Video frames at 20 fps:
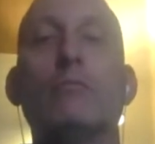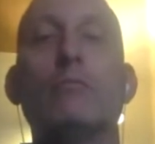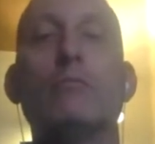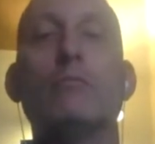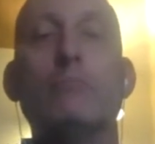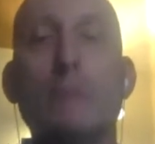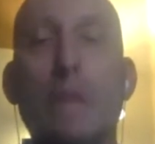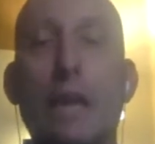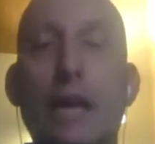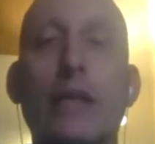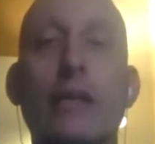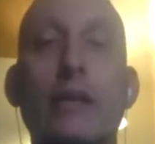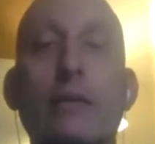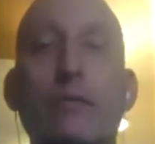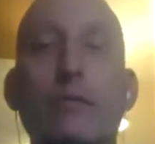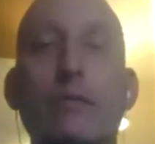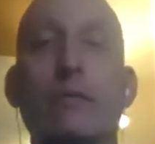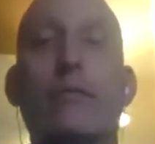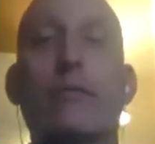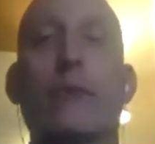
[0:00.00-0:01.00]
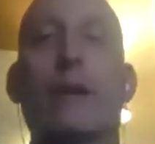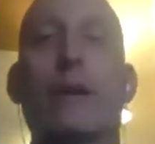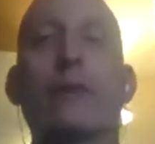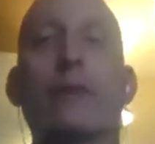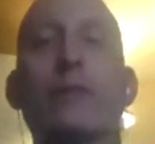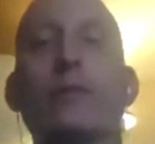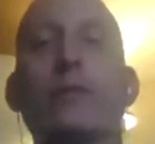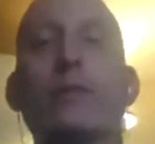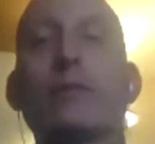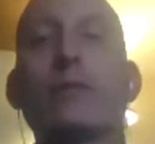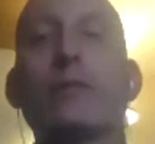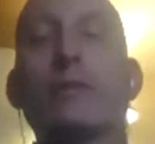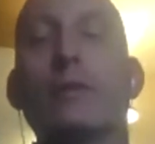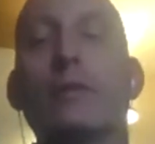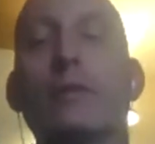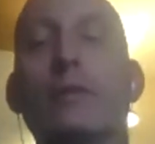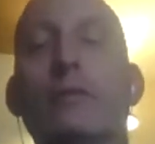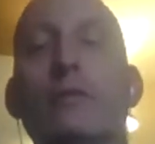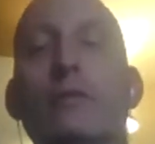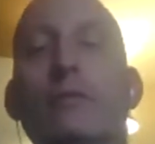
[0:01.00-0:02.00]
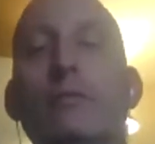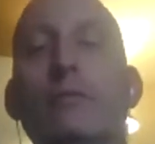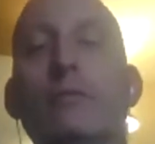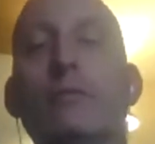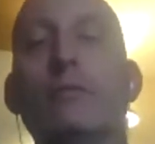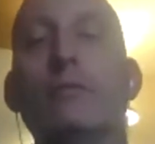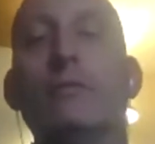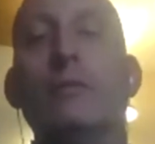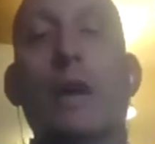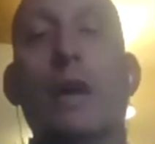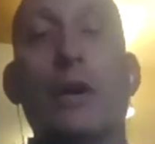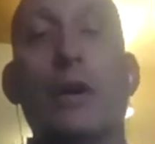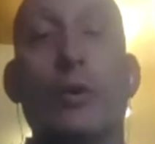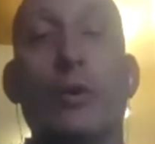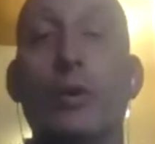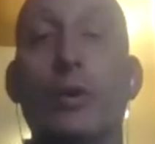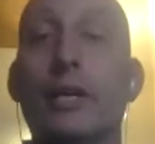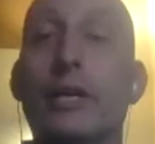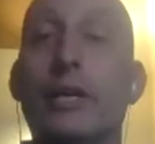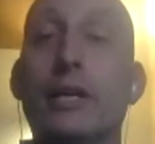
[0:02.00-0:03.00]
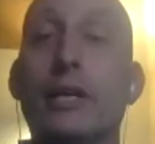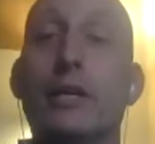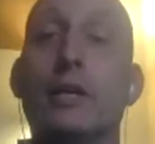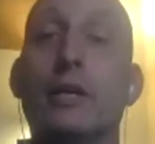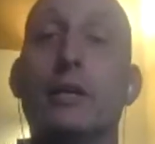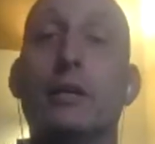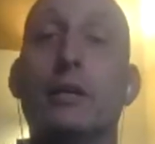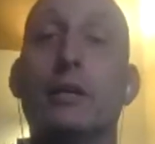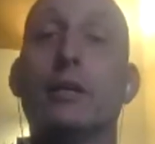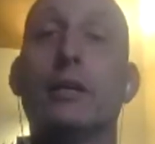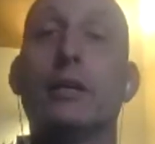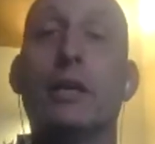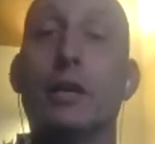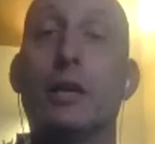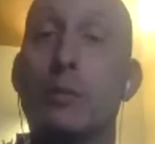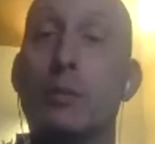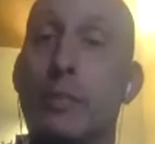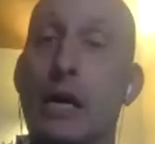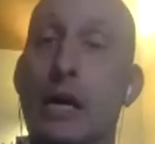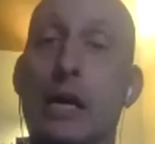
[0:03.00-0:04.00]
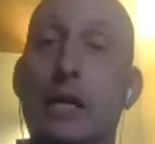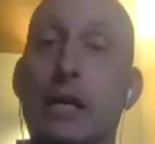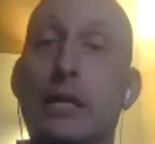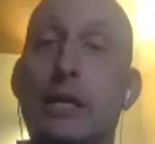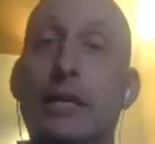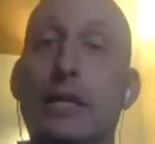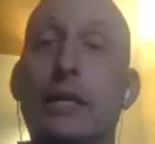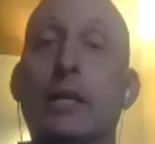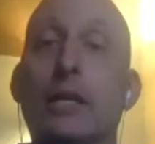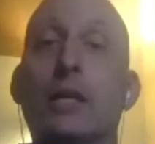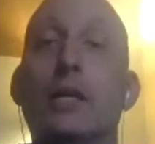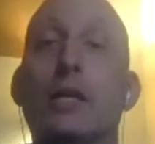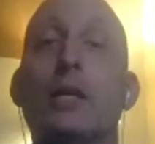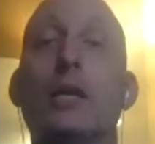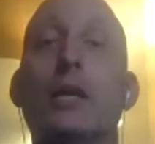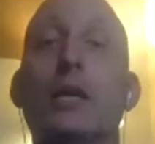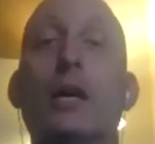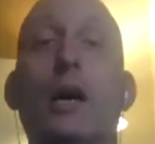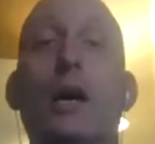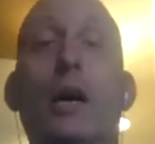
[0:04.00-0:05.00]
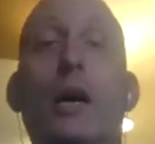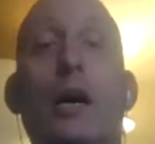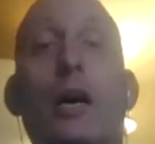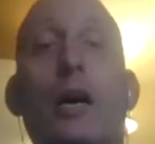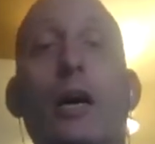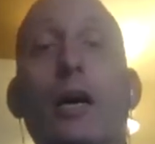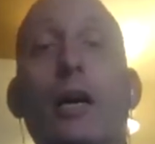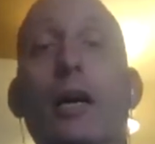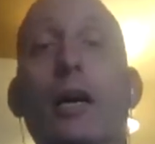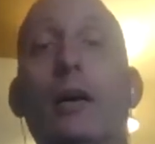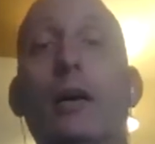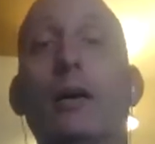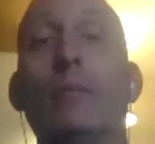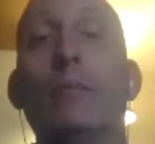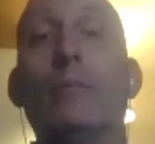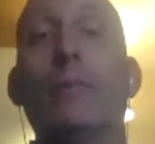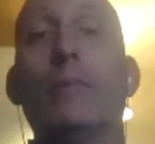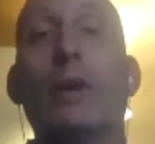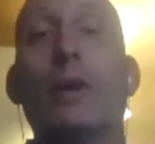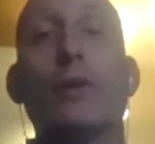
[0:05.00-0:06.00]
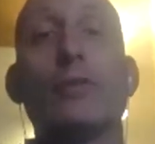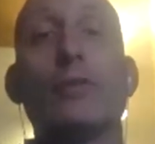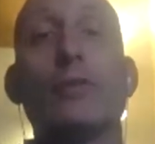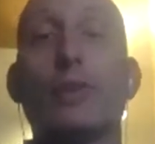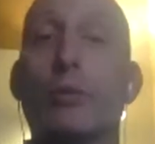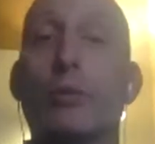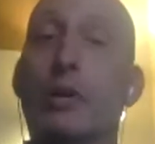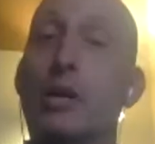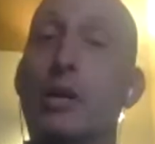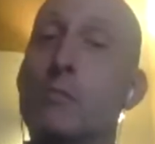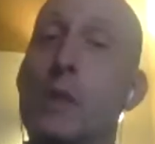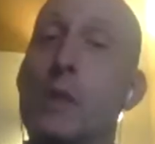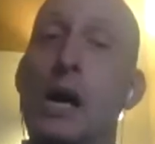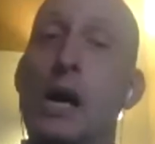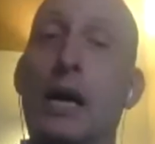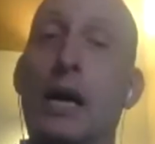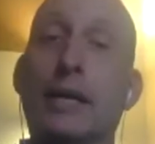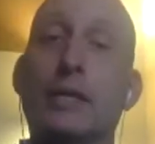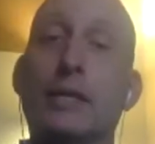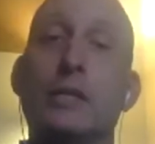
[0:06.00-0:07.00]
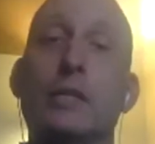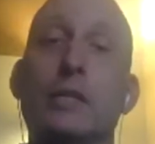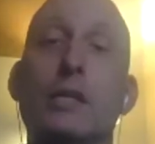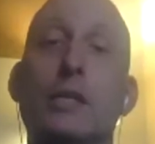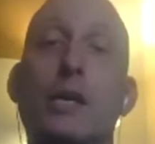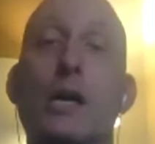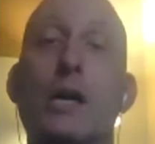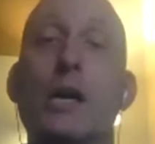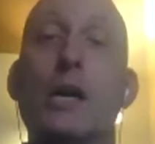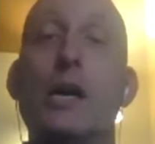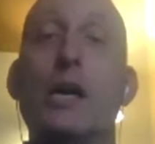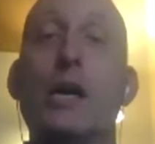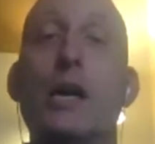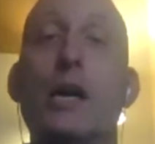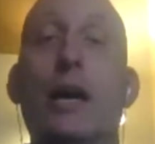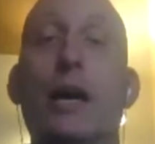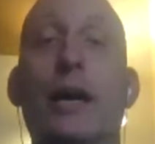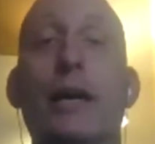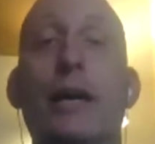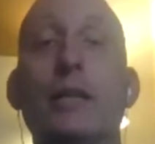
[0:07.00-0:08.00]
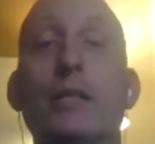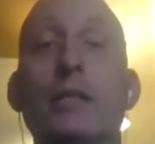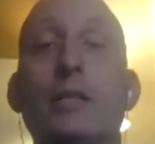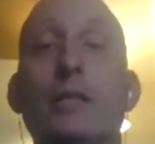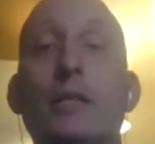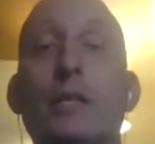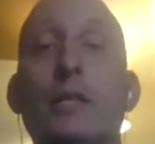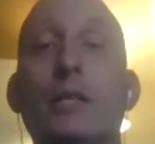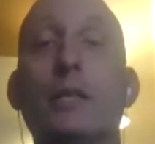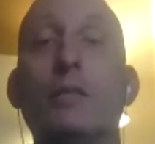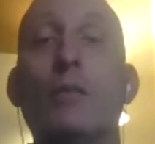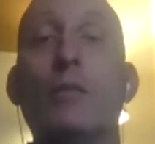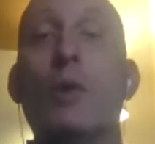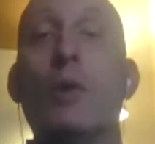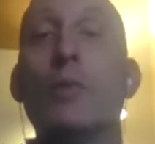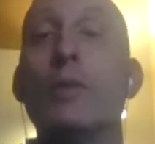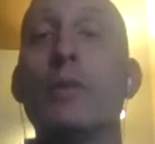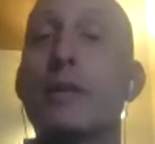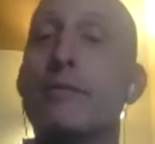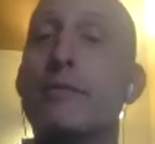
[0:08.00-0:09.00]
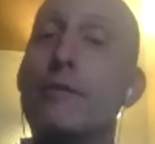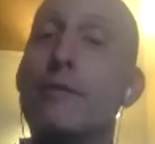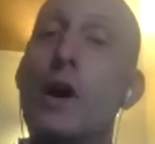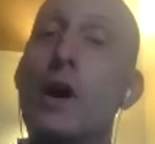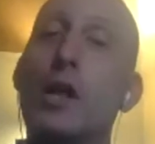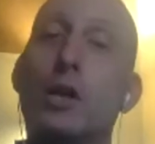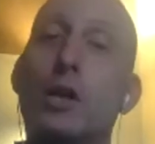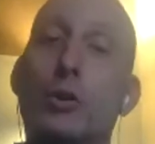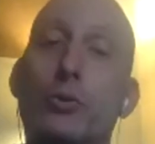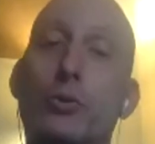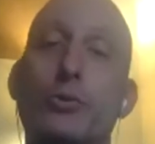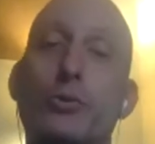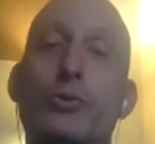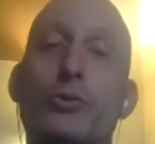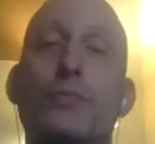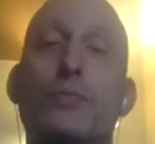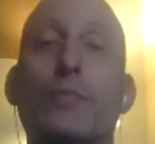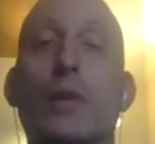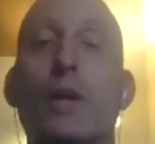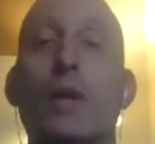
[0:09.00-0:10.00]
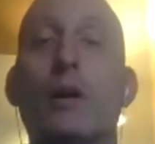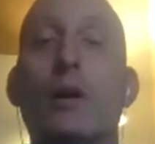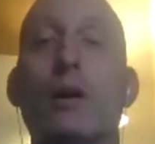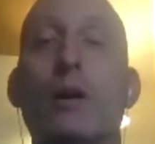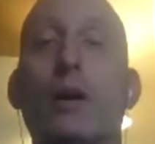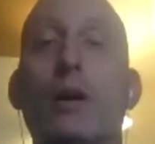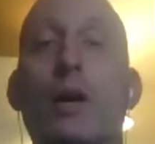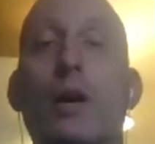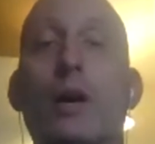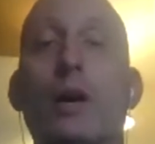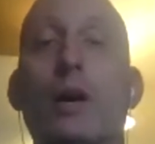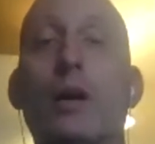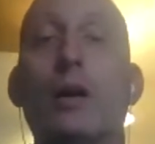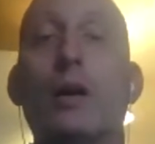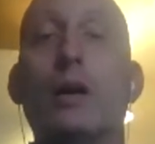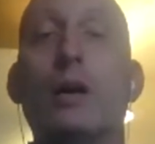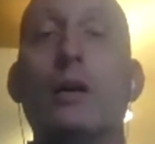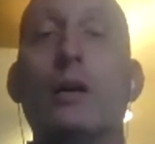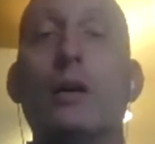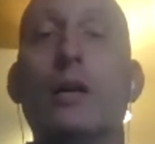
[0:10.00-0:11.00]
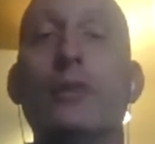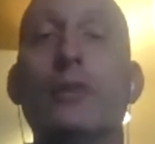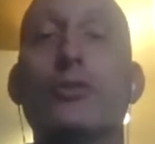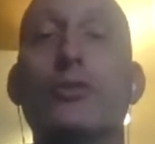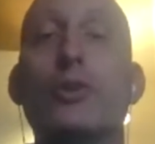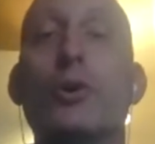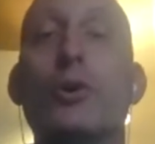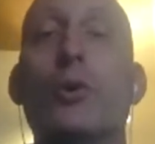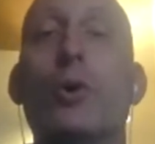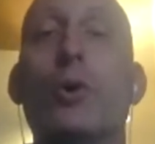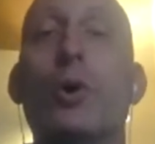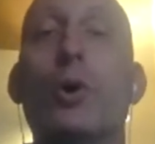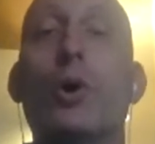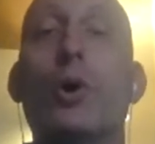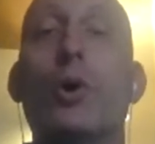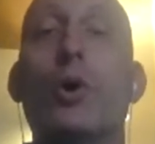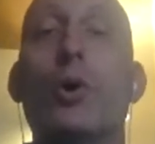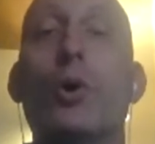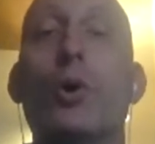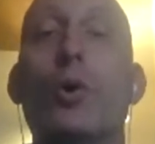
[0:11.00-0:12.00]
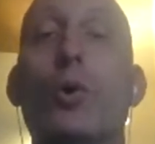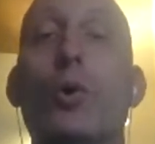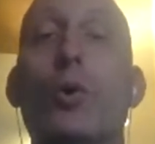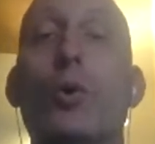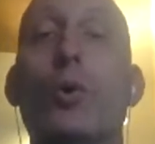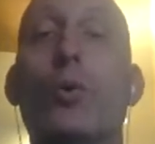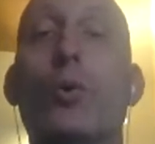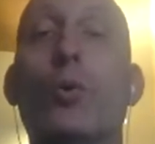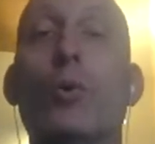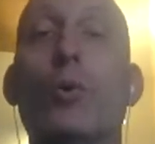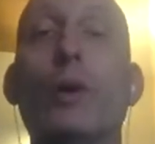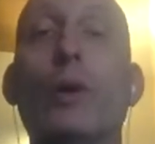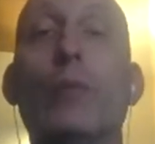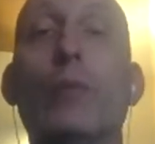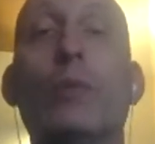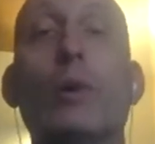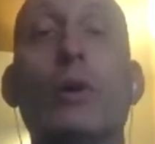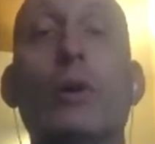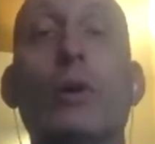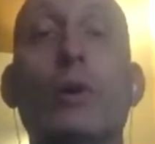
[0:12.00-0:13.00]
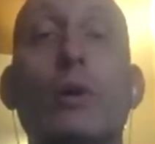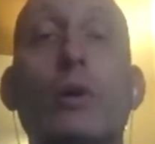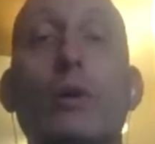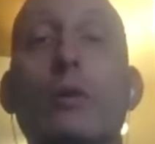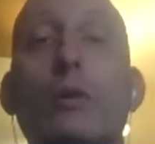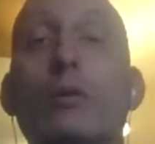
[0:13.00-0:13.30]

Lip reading: negative effects, not only in our body, but also in our mind and in the moment that follows. And so we will